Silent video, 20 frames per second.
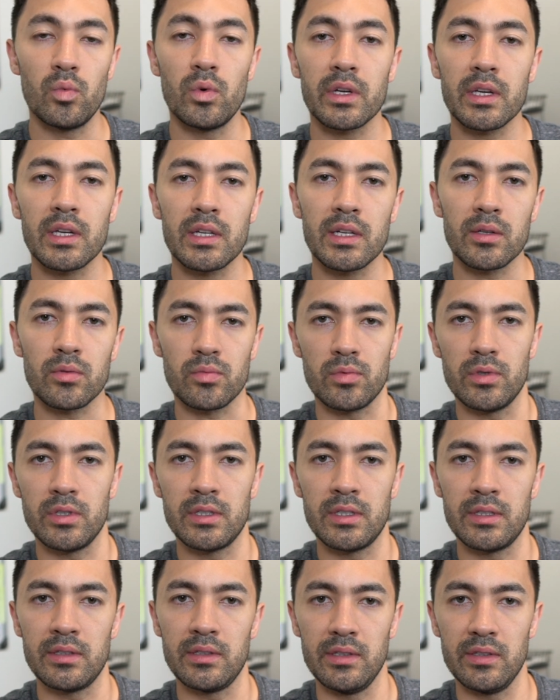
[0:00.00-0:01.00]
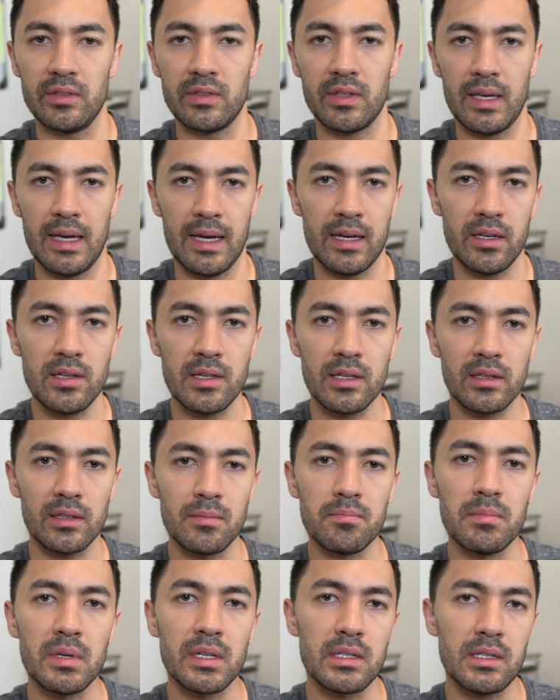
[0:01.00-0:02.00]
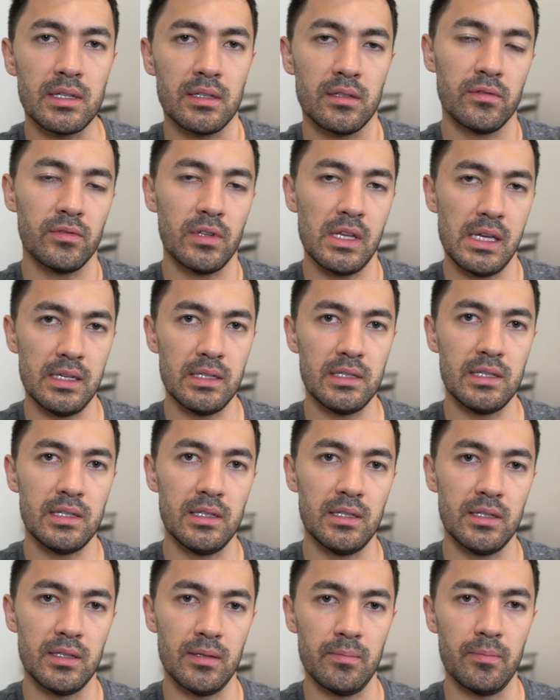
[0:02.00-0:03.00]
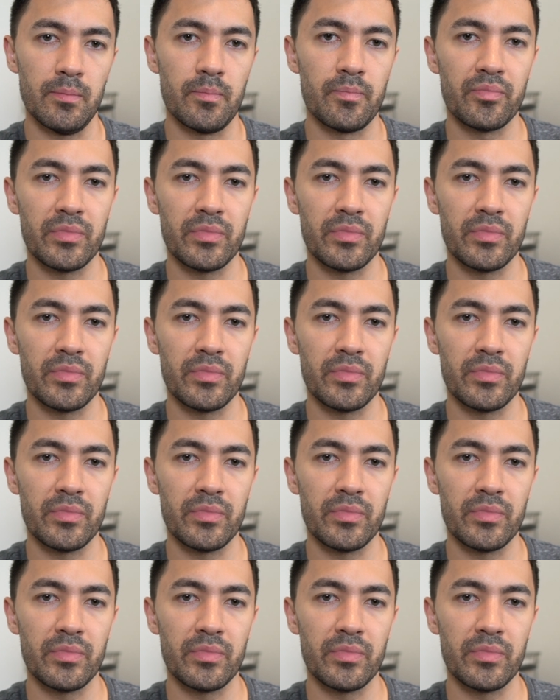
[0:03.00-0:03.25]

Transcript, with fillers: what can I run on this? How do you get the money out of the ATM?